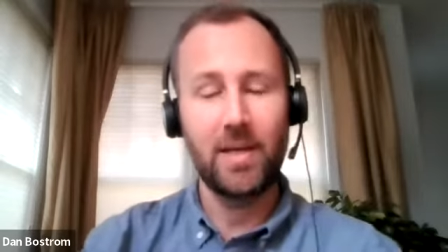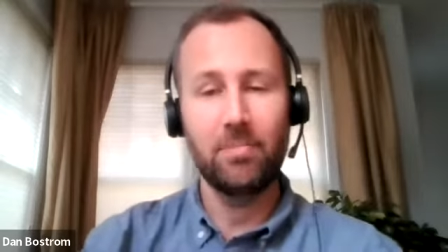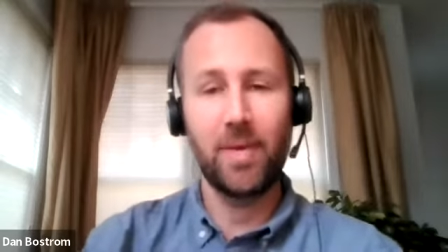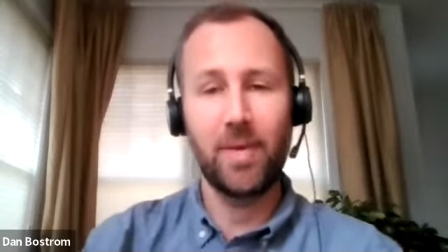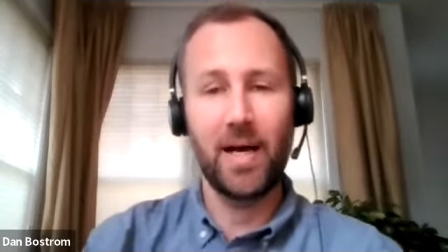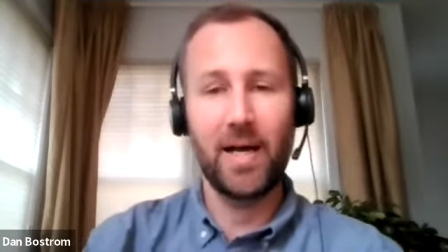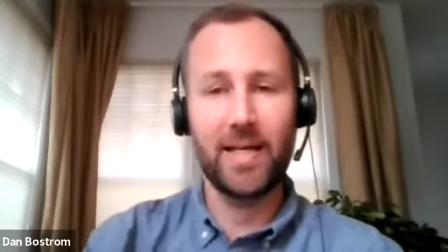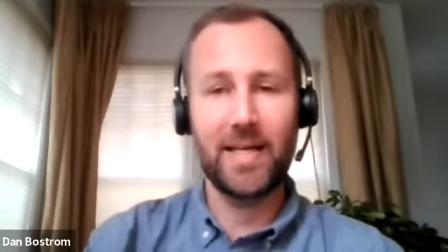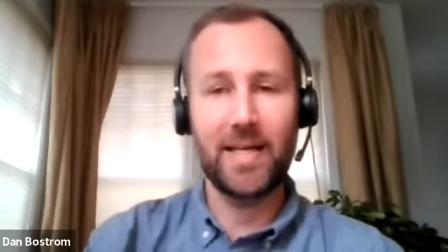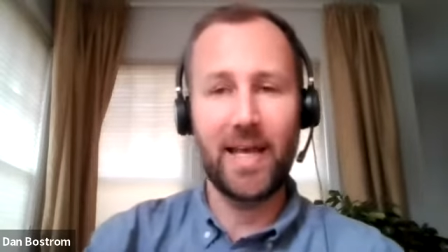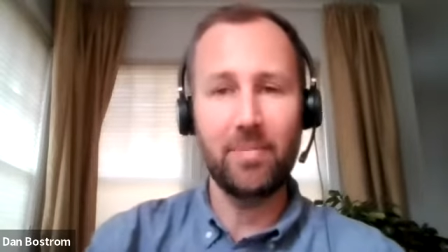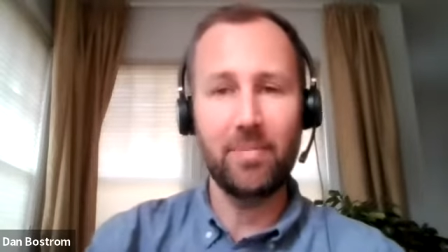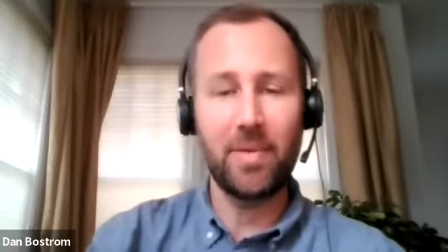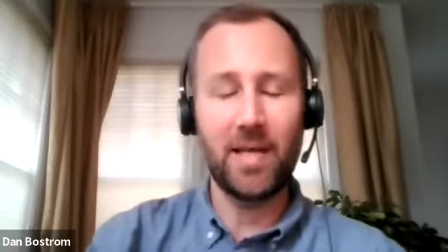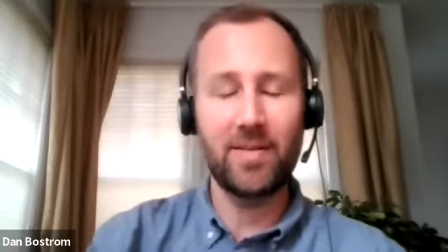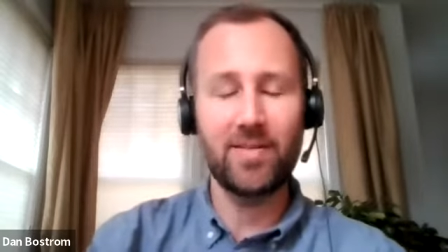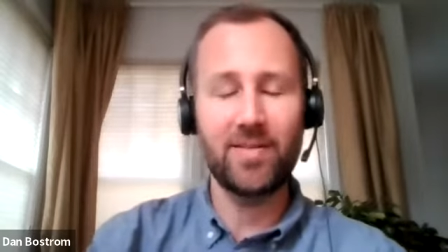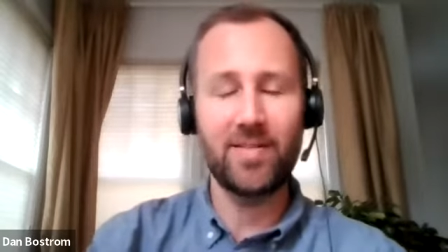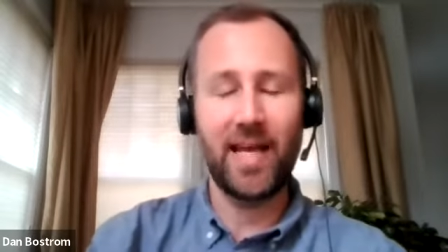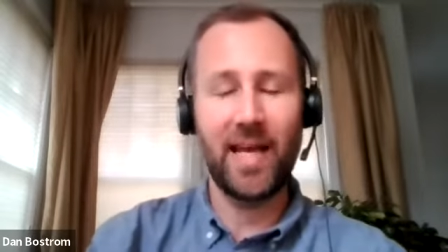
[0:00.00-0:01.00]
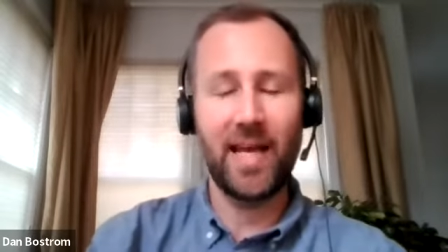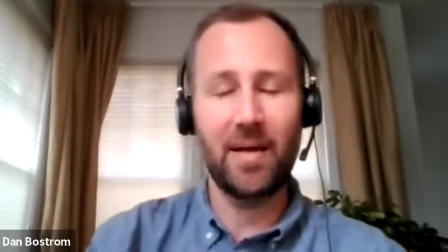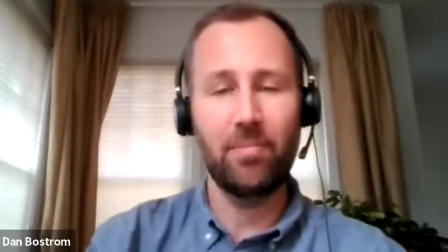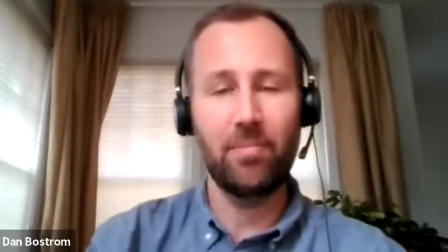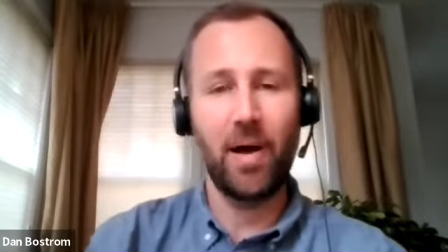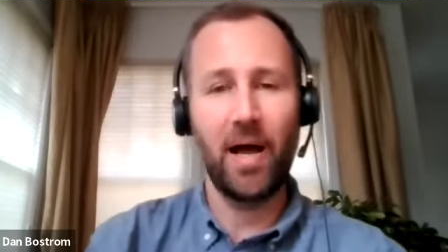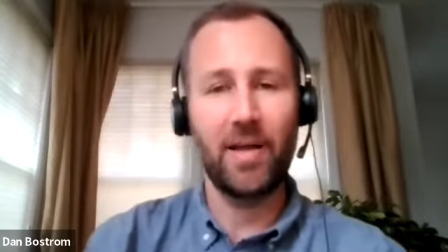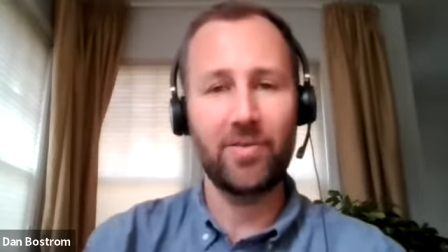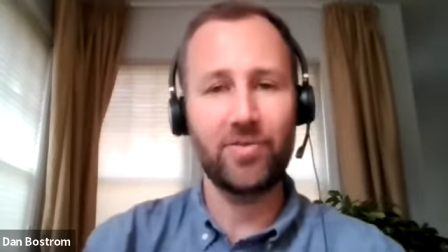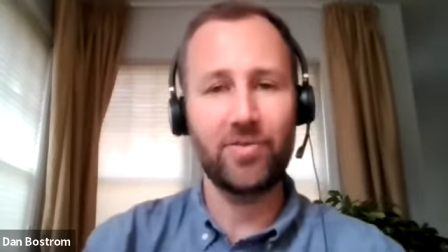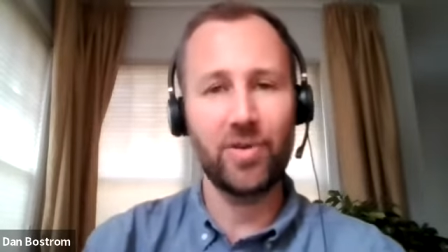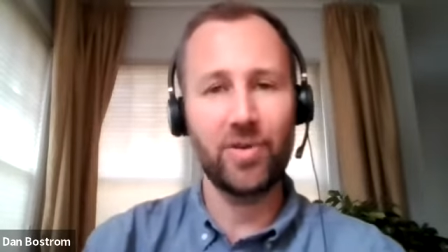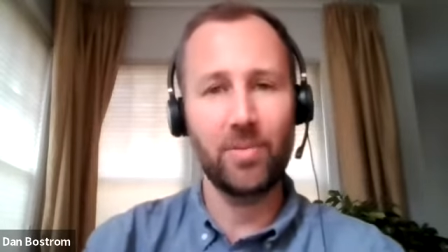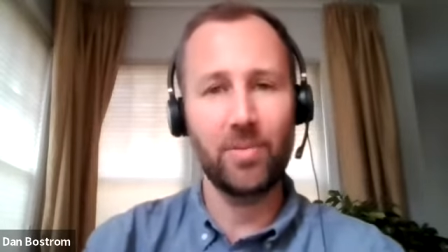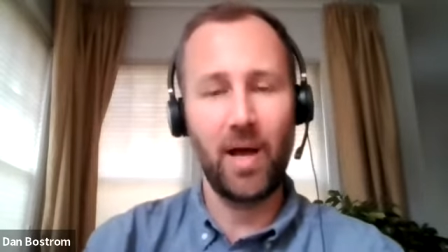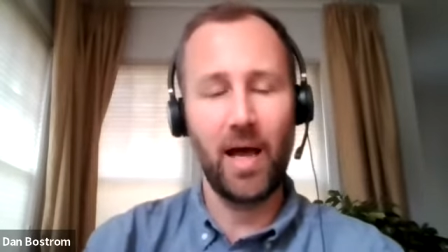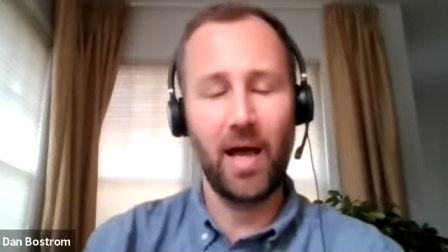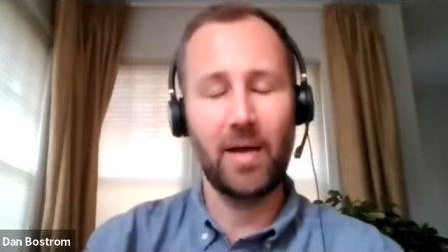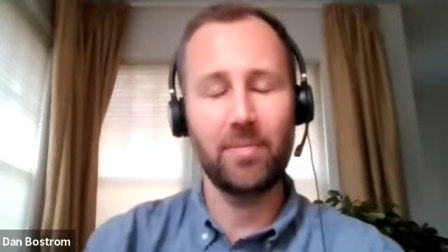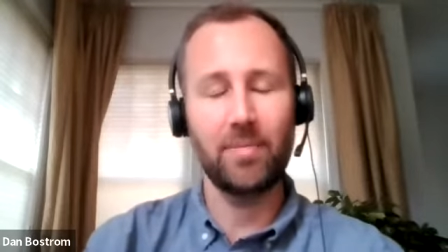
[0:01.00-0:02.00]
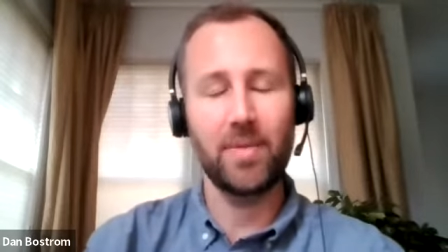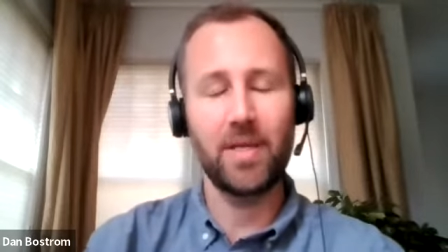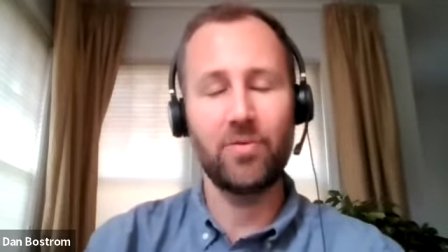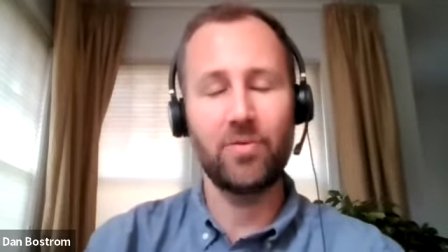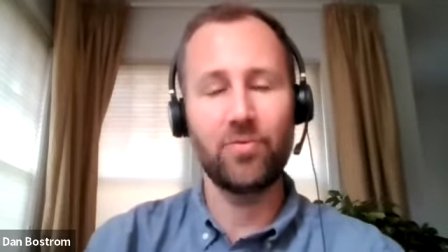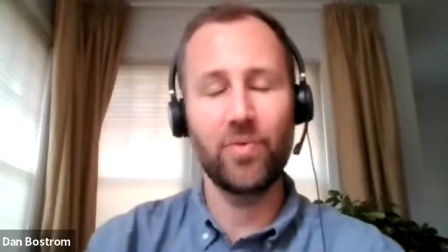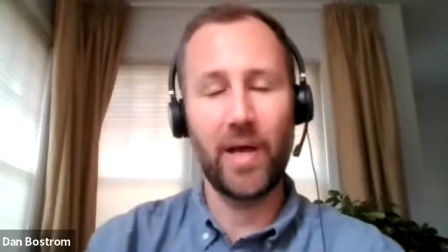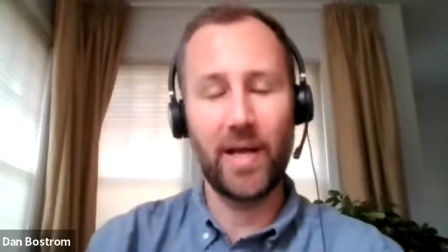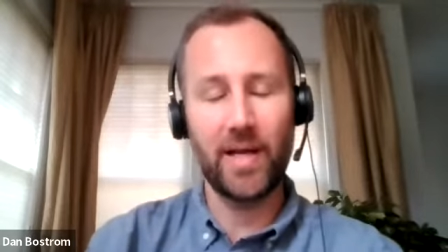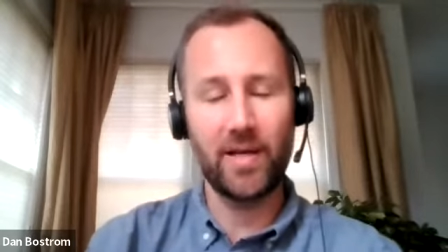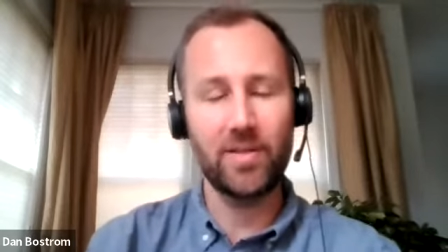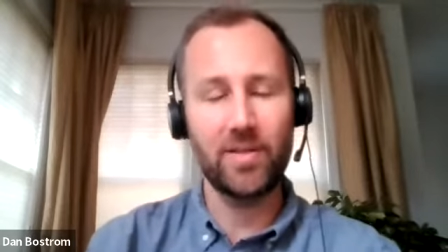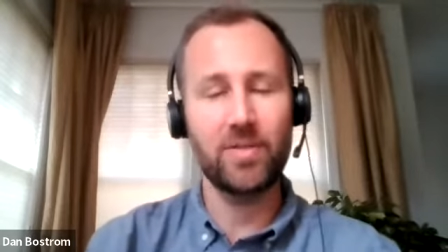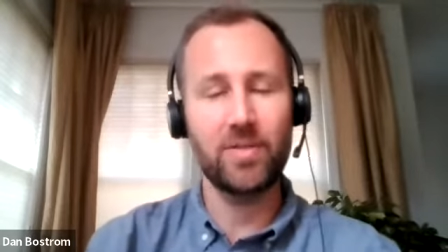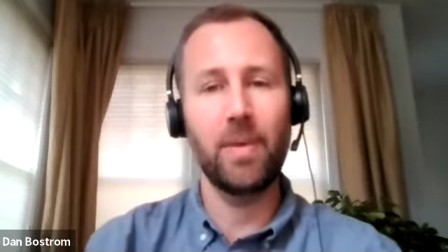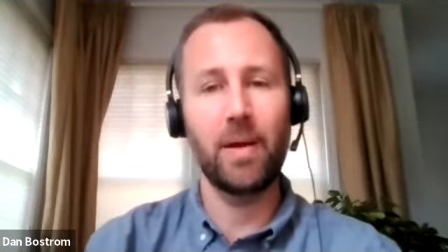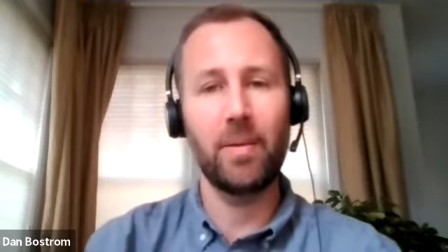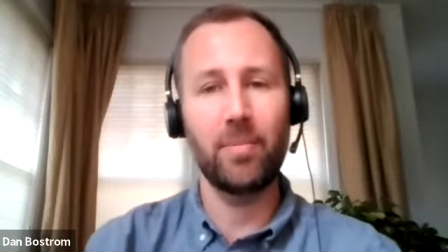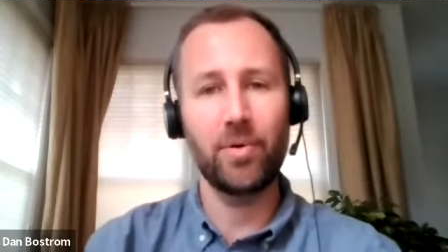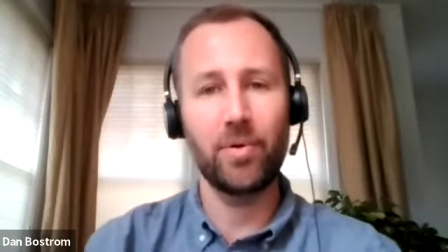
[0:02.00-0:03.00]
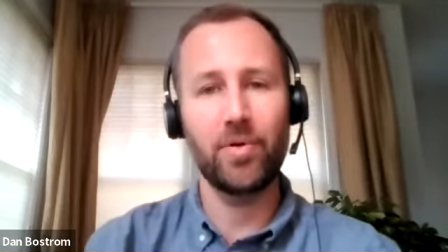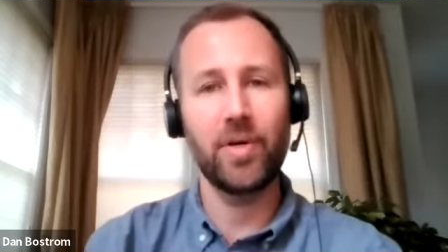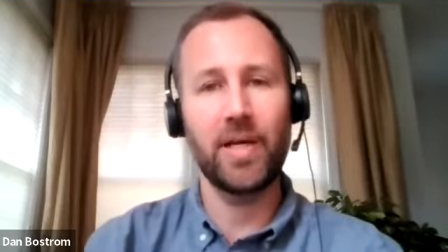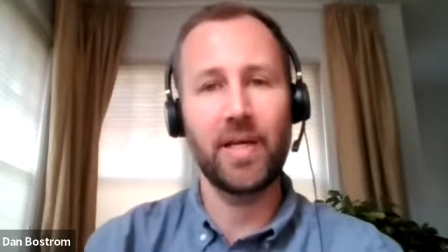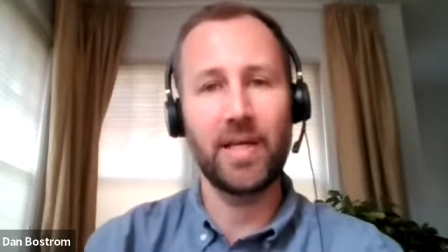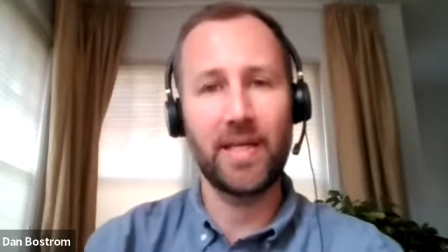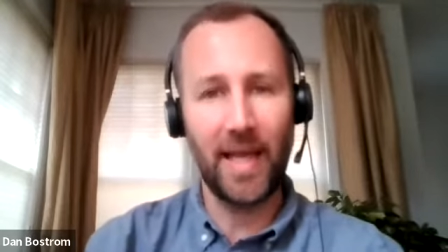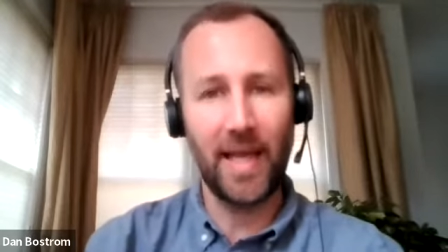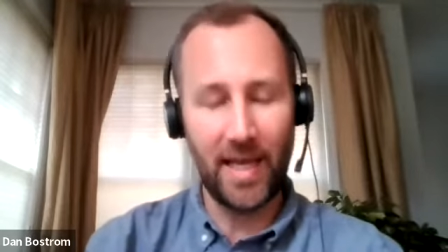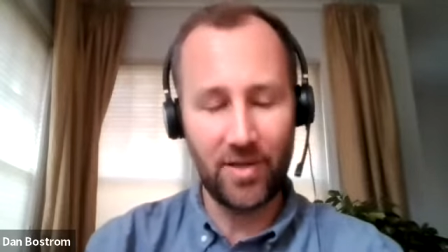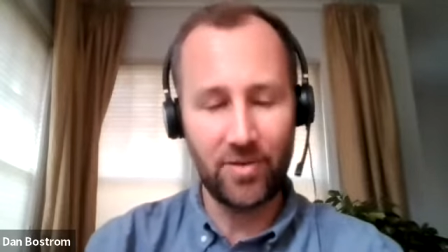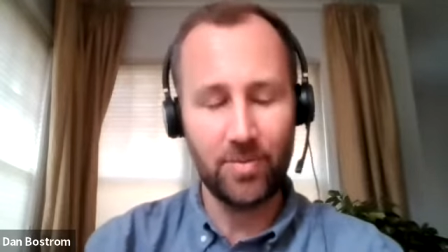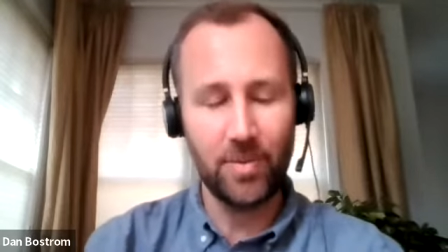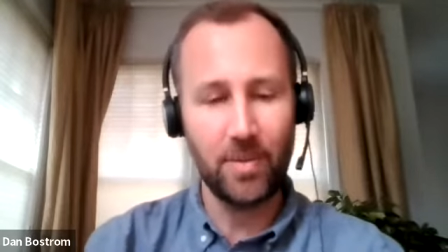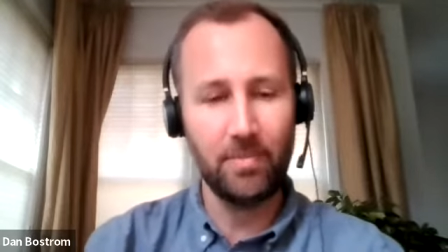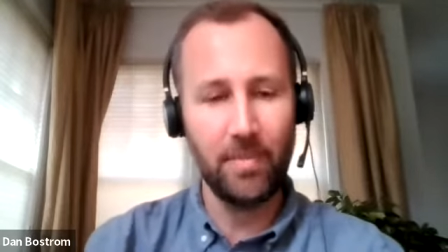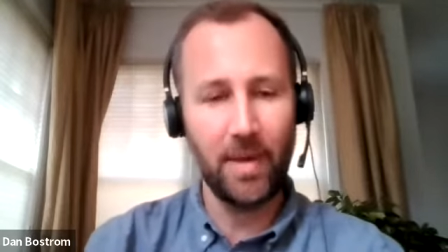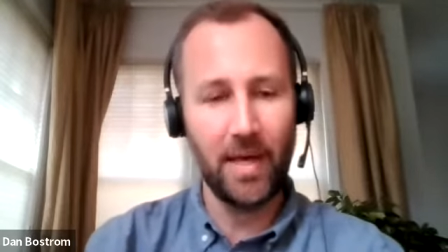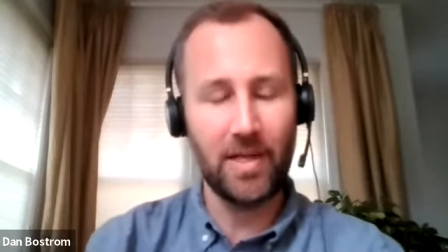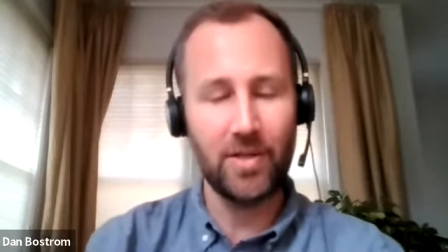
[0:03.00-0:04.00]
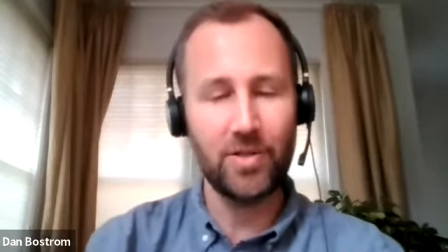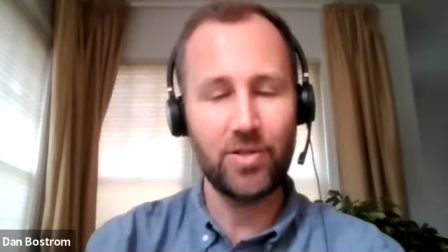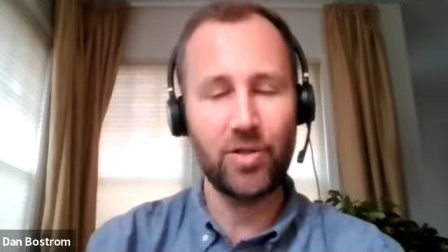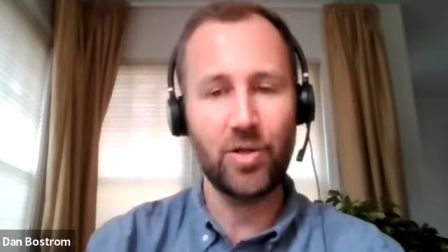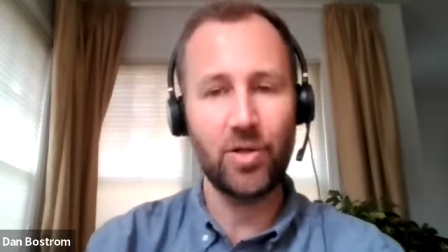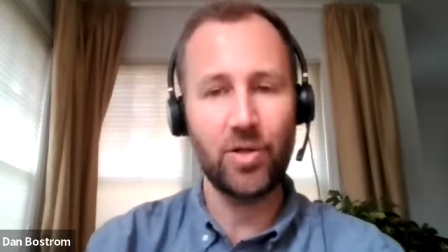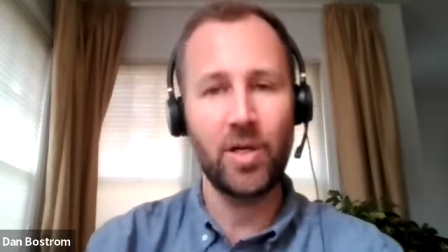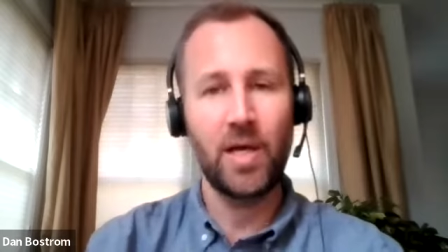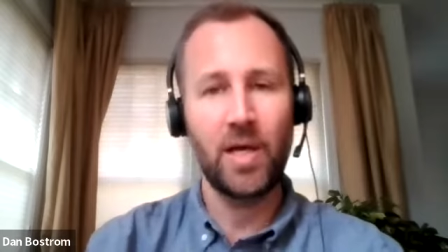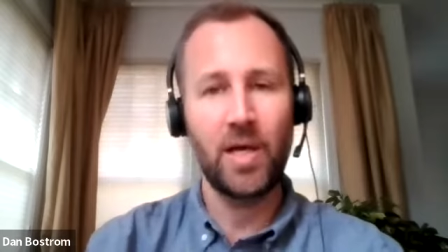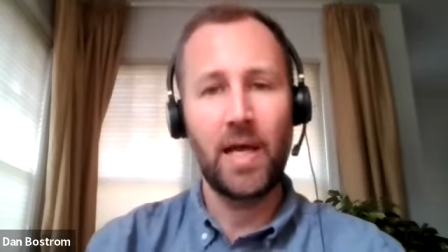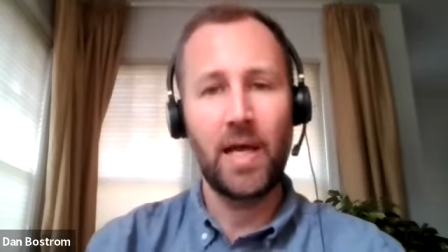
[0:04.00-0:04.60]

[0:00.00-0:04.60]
My name is Dan Bostrom. I'm the Rails Member Engagement Manager,